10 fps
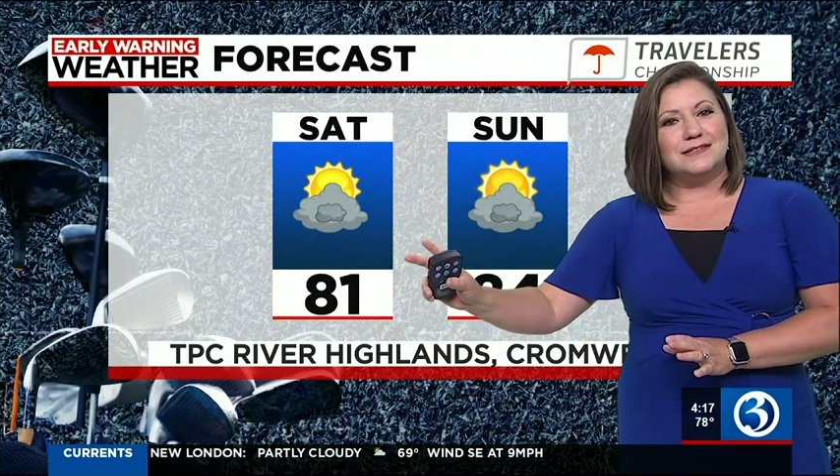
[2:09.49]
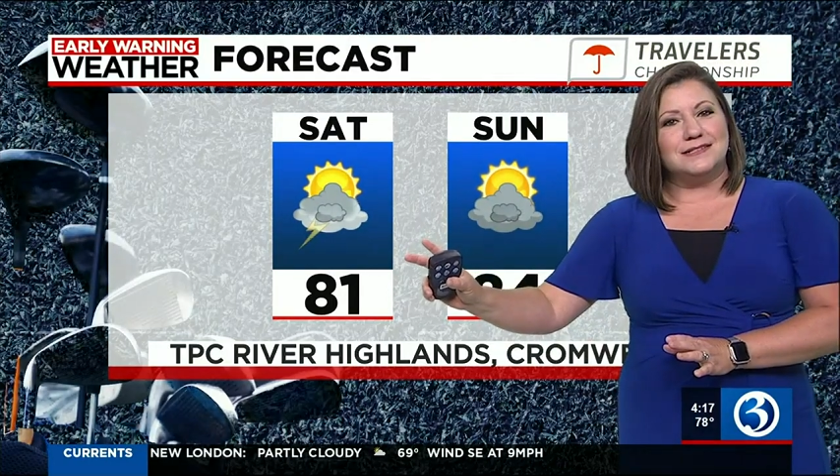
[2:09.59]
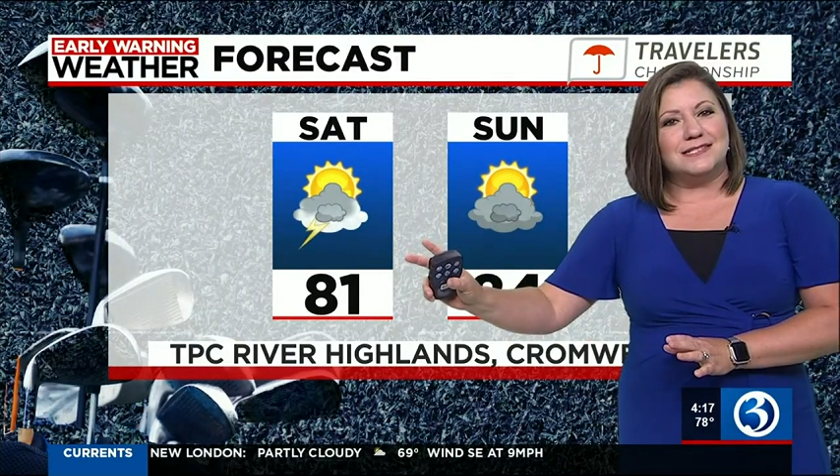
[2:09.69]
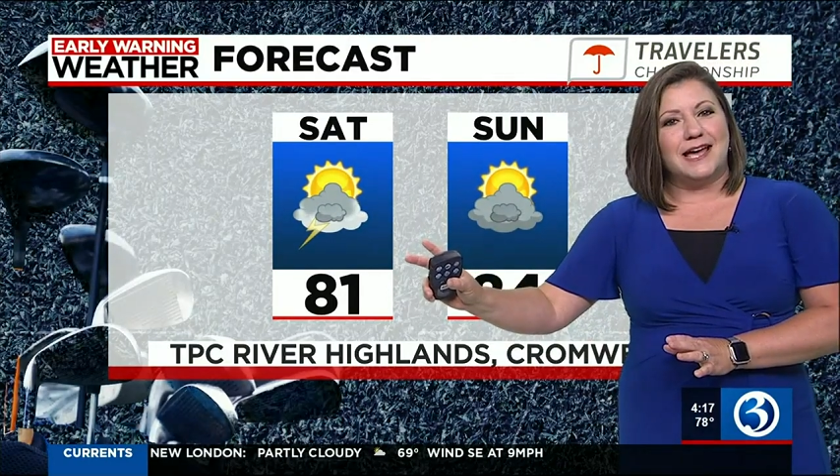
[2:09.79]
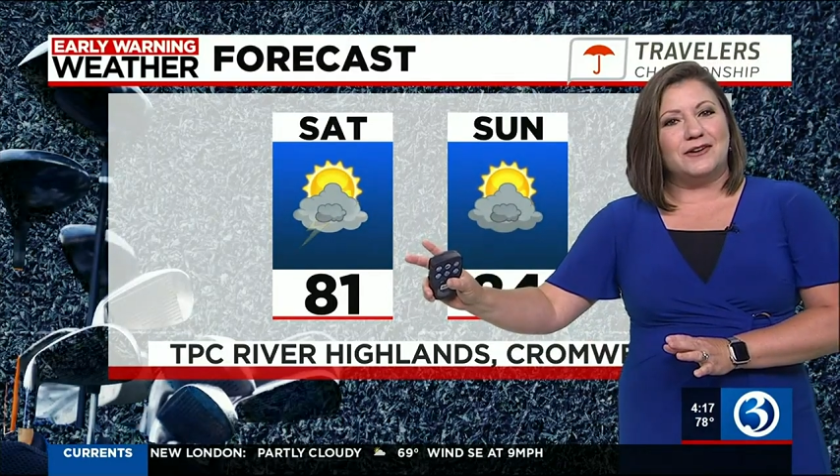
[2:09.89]

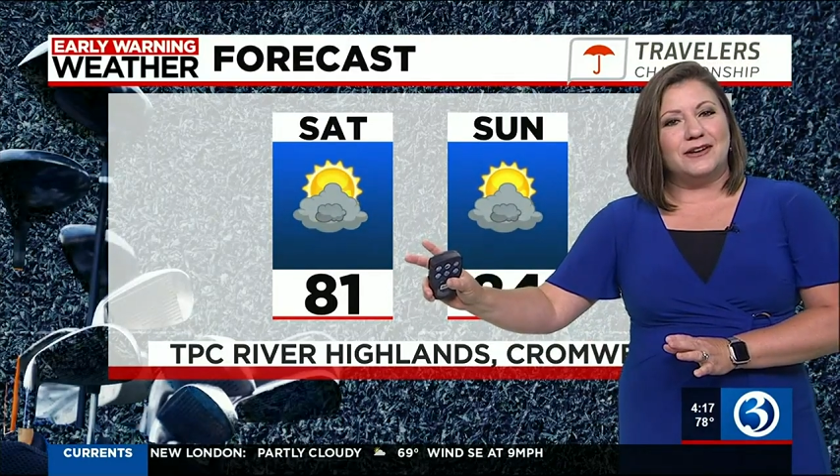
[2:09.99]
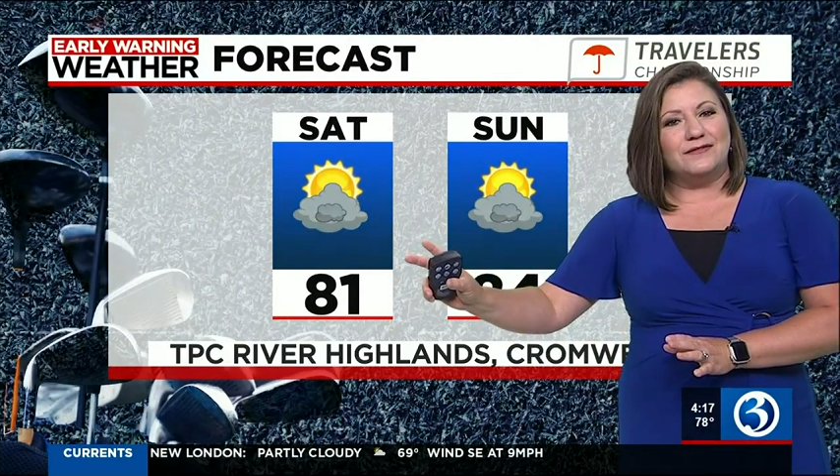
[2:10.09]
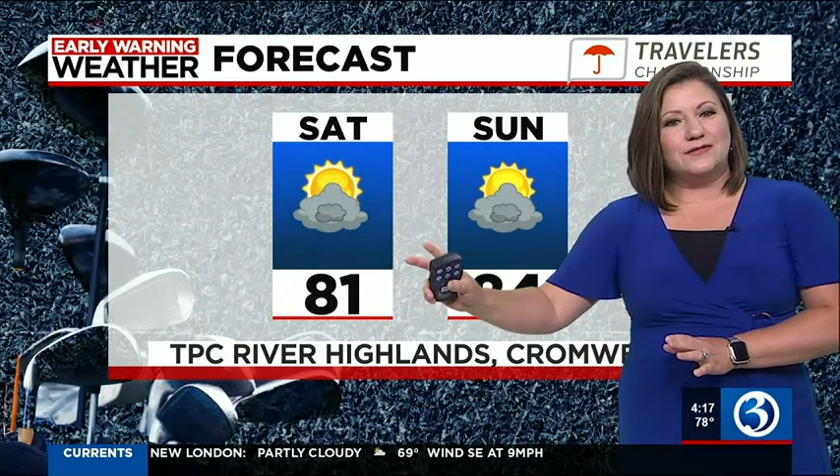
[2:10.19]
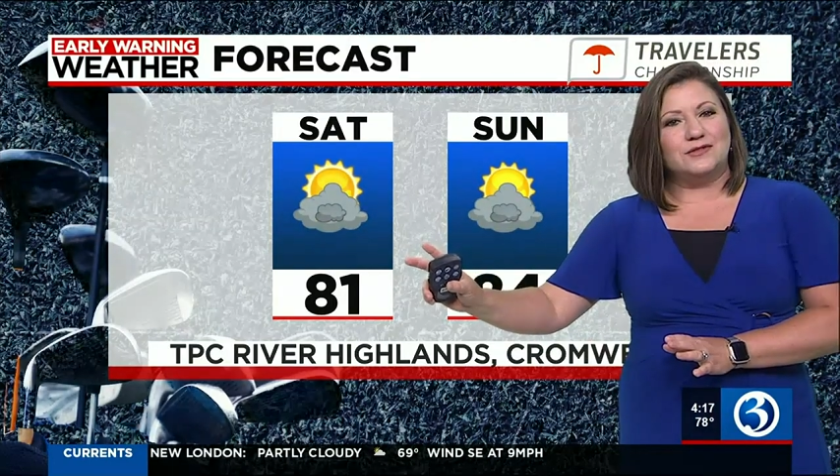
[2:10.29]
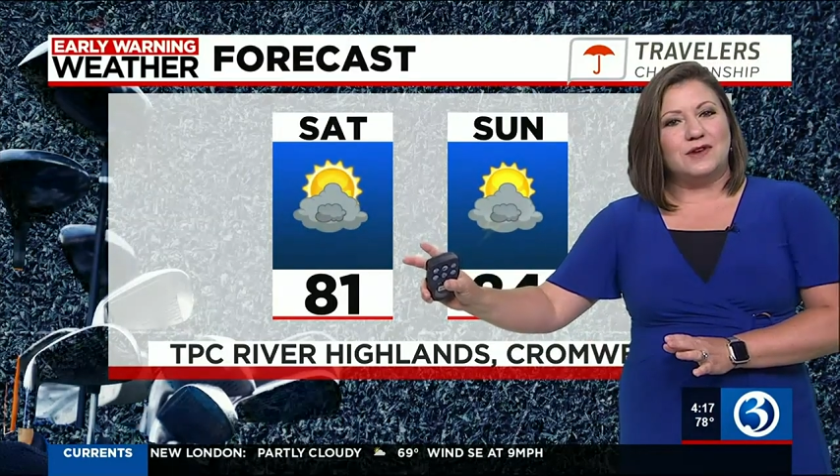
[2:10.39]
on Saturday
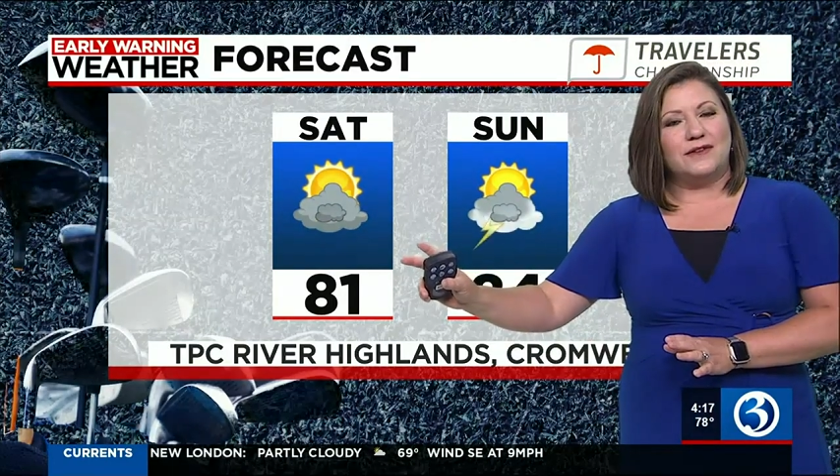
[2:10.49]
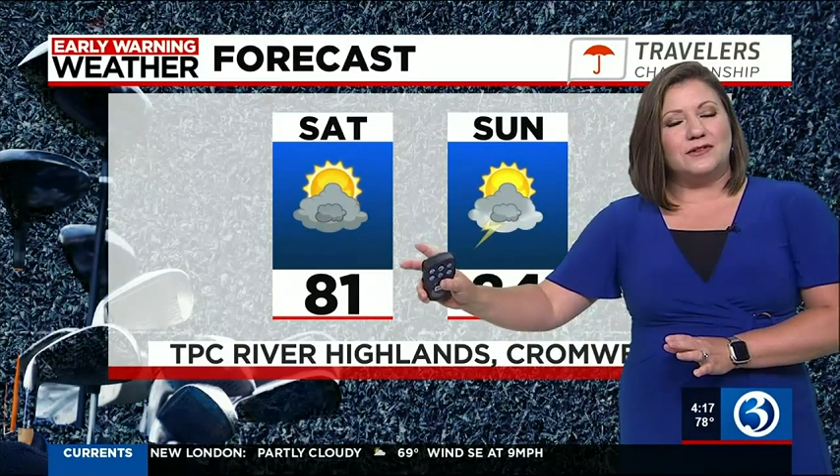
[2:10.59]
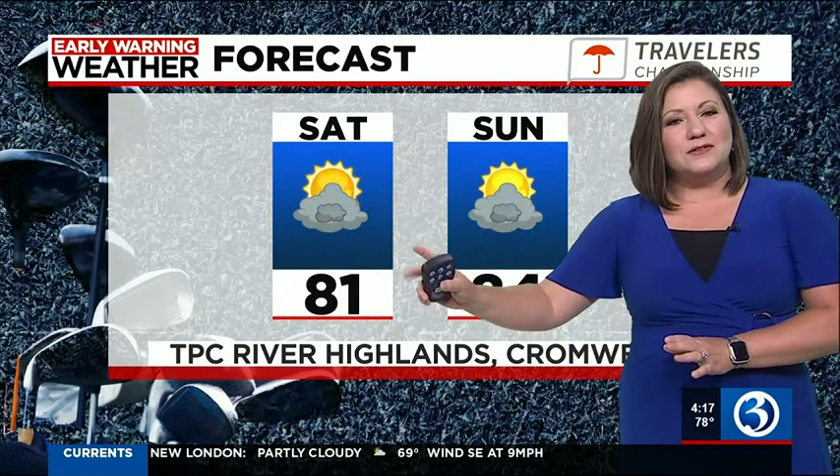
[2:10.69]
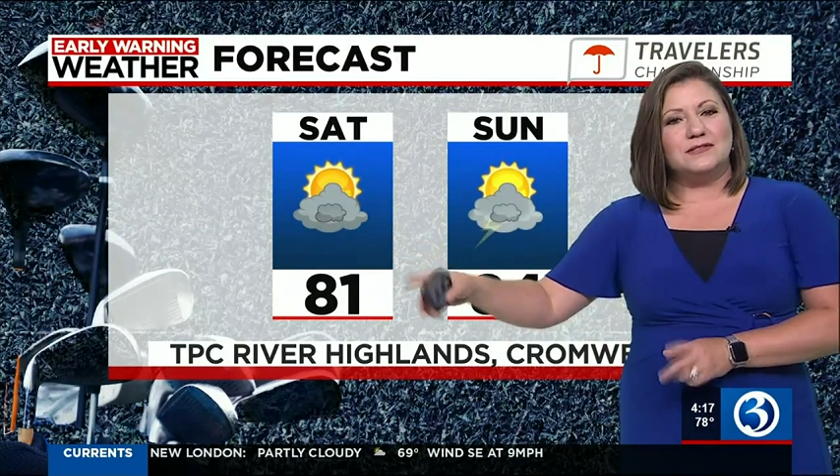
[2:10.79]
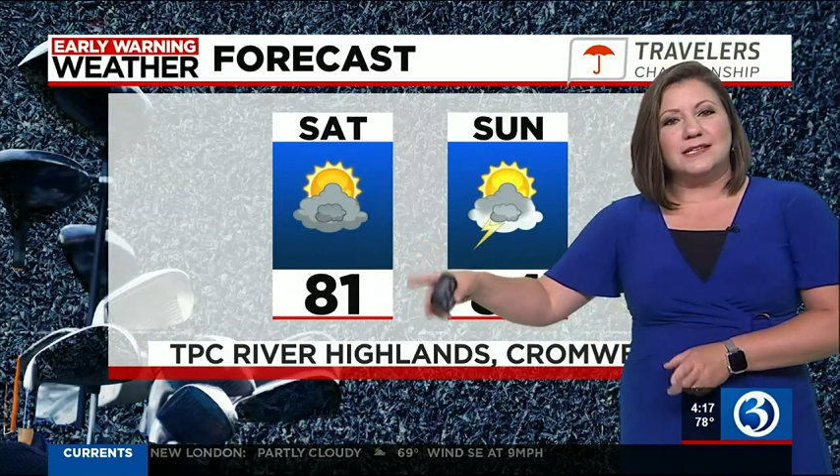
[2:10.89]
for the travelers,